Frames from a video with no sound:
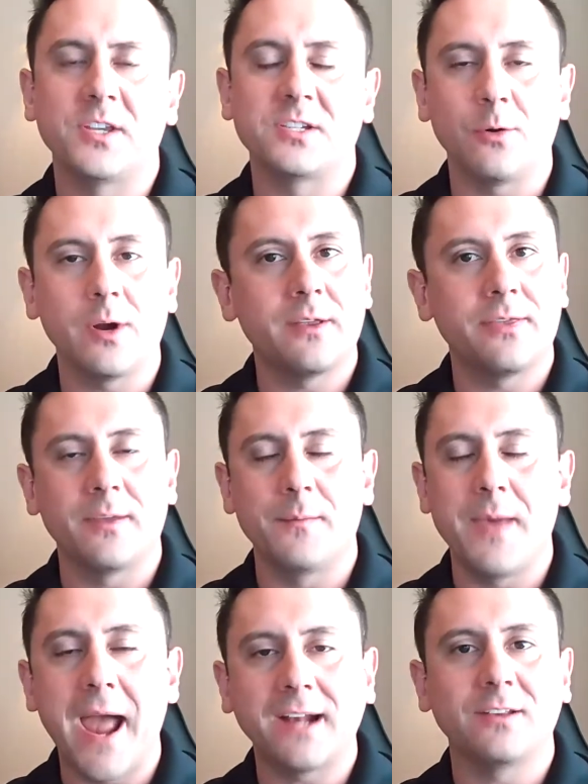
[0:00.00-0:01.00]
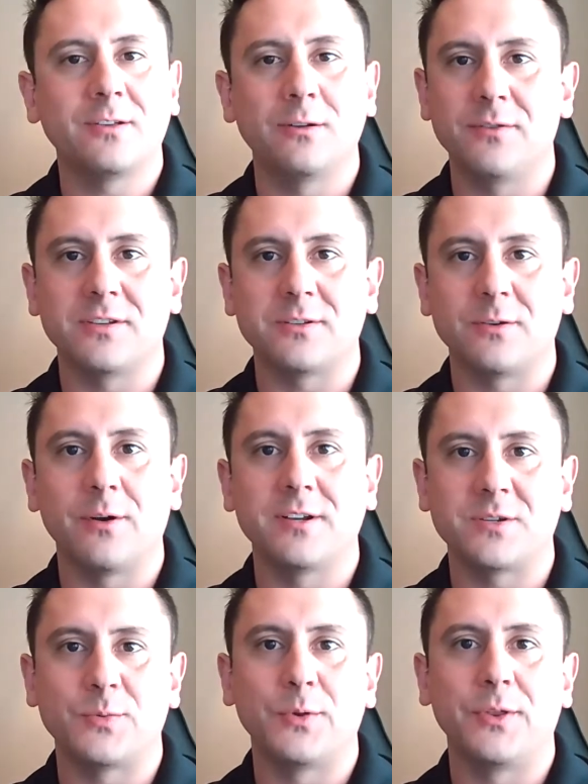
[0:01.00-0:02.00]
The magnitude of the story
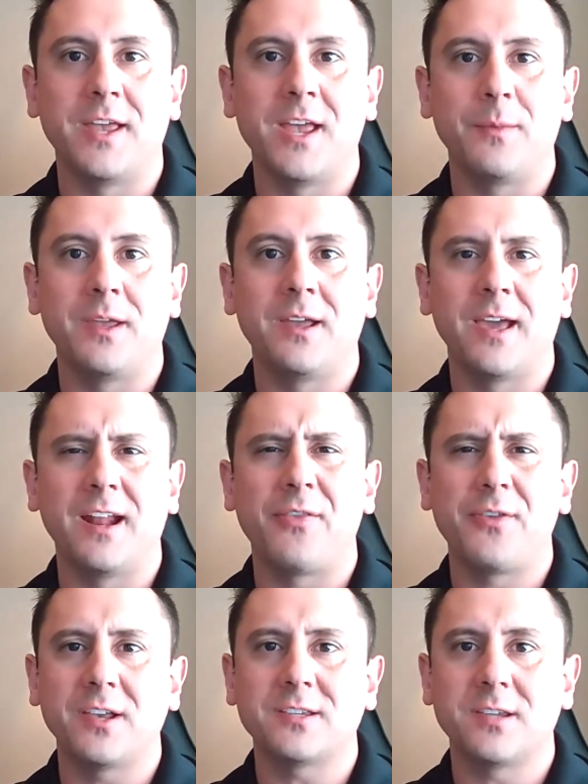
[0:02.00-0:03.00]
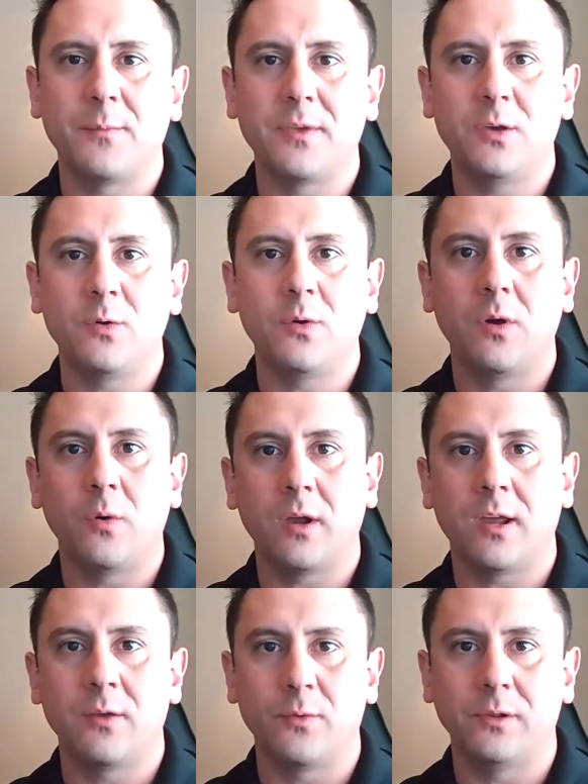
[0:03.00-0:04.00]
just really hit me. And I think some of you
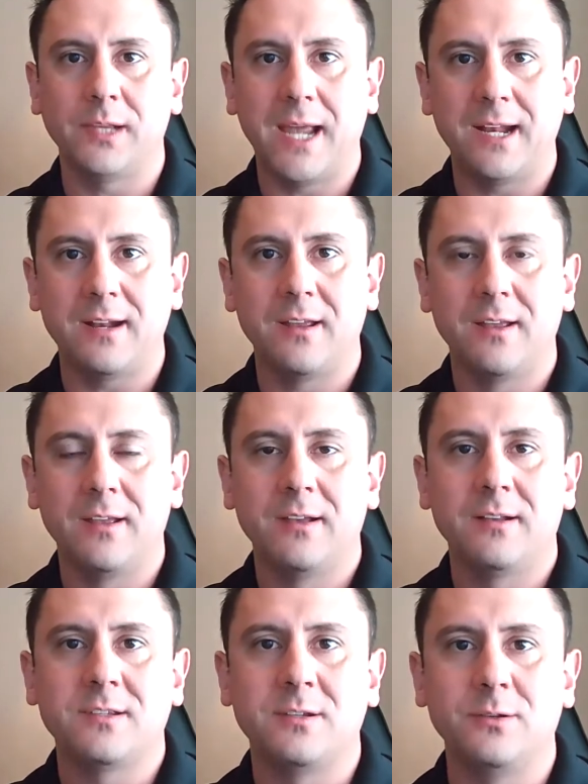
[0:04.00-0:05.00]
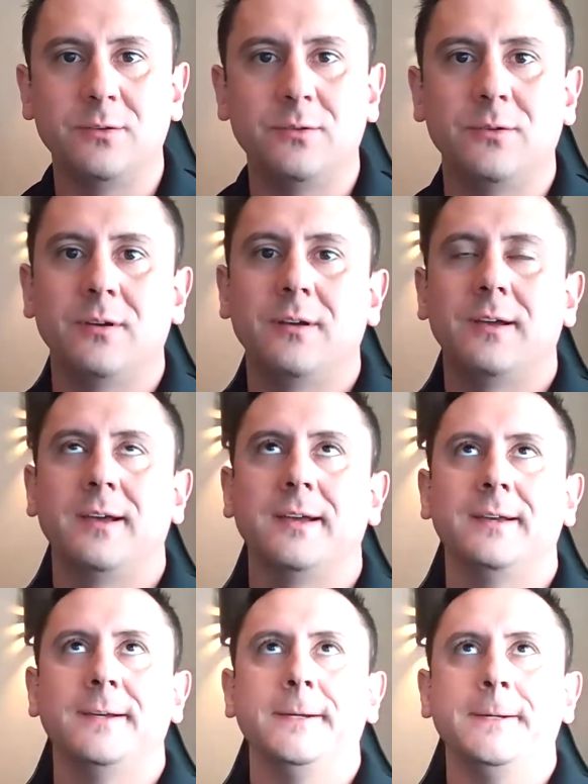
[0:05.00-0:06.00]
can relate to
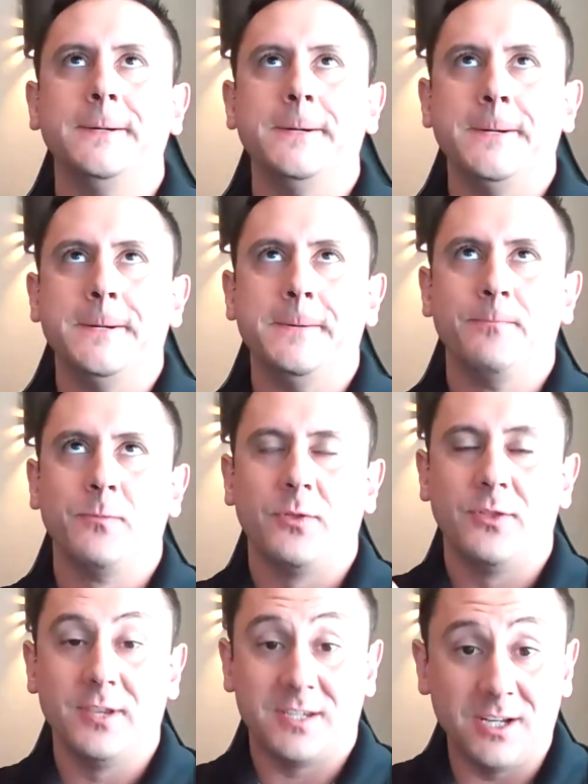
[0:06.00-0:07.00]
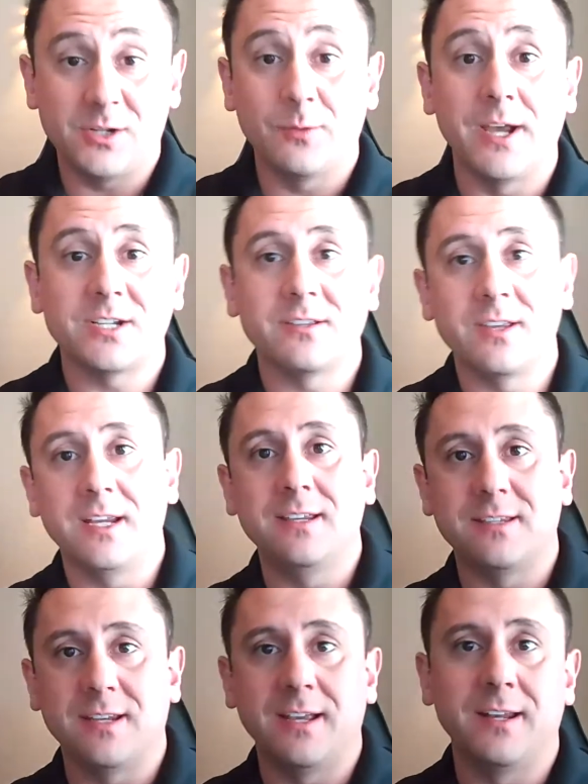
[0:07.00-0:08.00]
the situation that
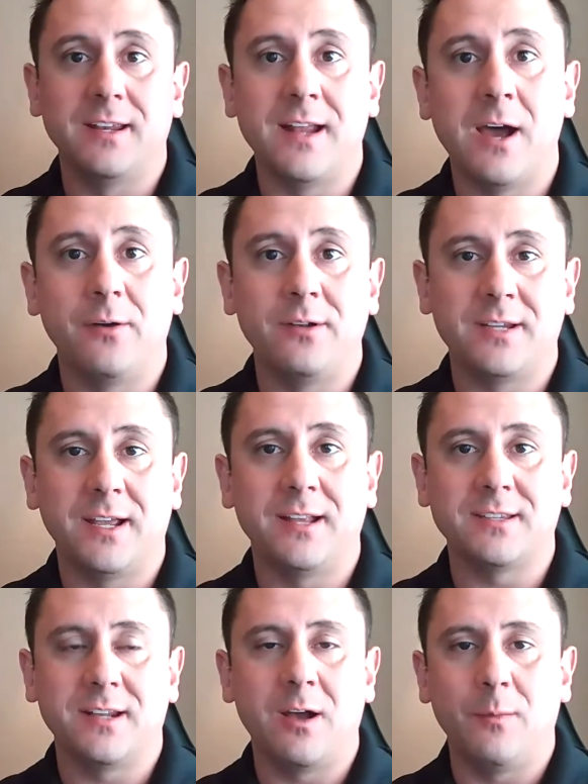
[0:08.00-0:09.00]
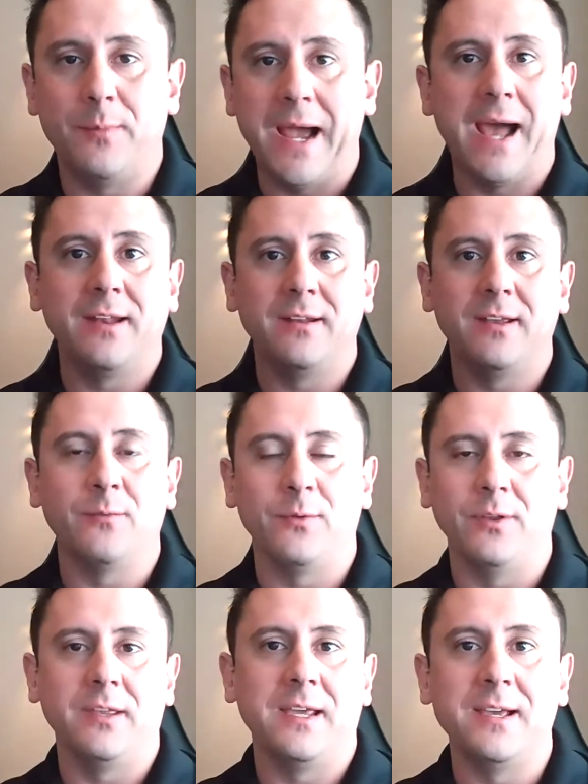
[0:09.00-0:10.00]
he's in and how intense and how bad it
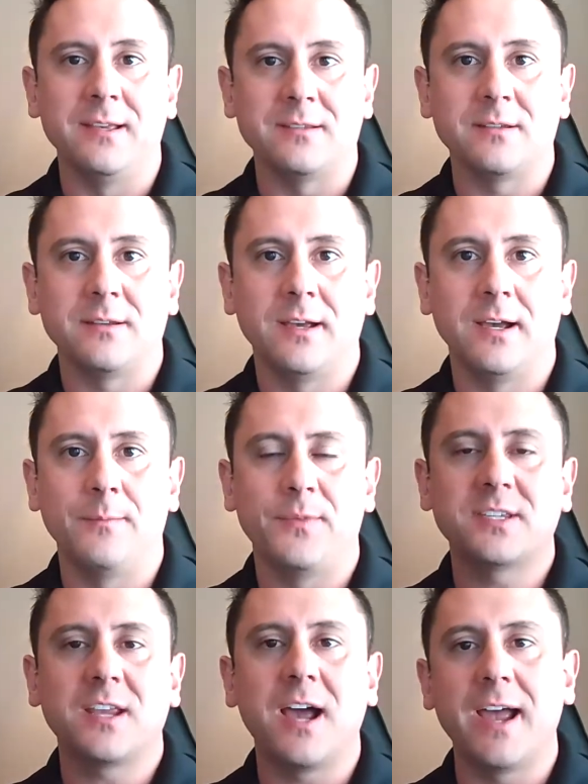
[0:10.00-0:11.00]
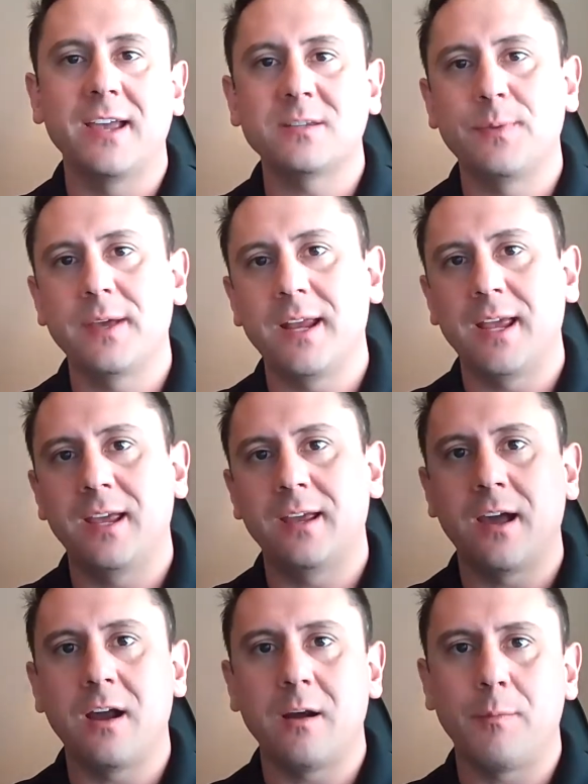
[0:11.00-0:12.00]
really is. This guy has been a
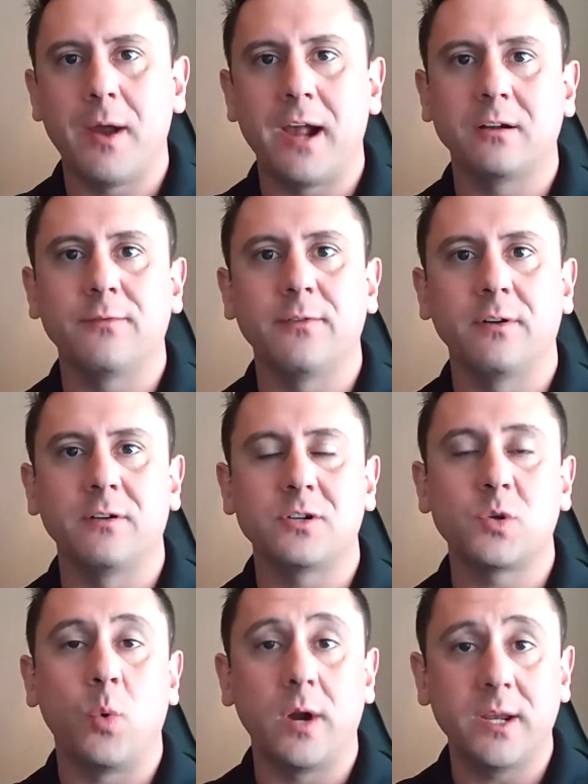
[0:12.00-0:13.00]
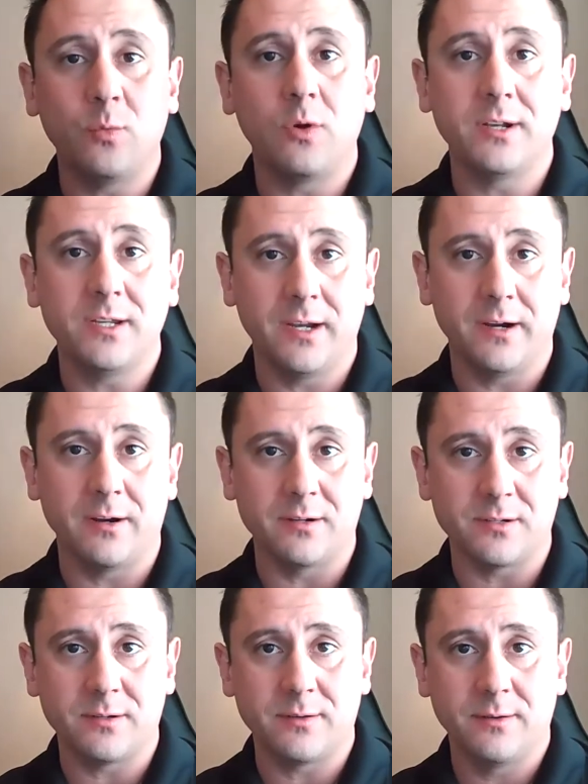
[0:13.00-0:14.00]
chiropractor for 21
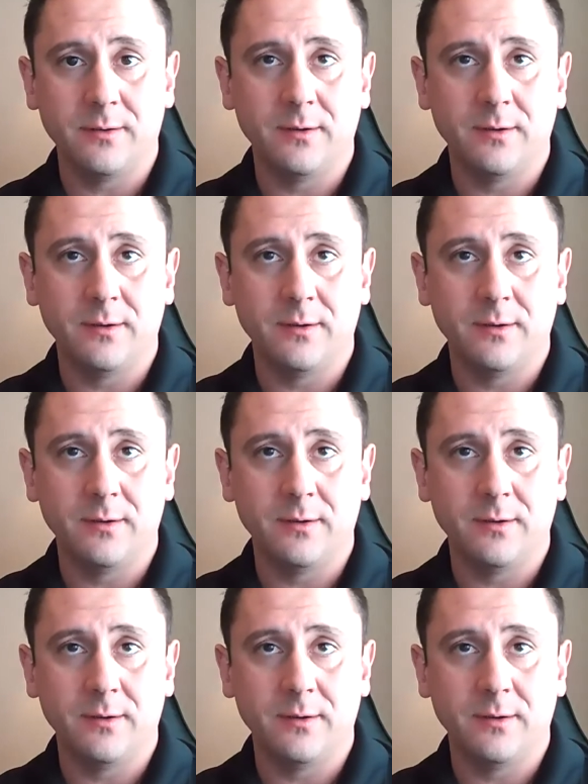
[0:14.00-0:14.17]
years,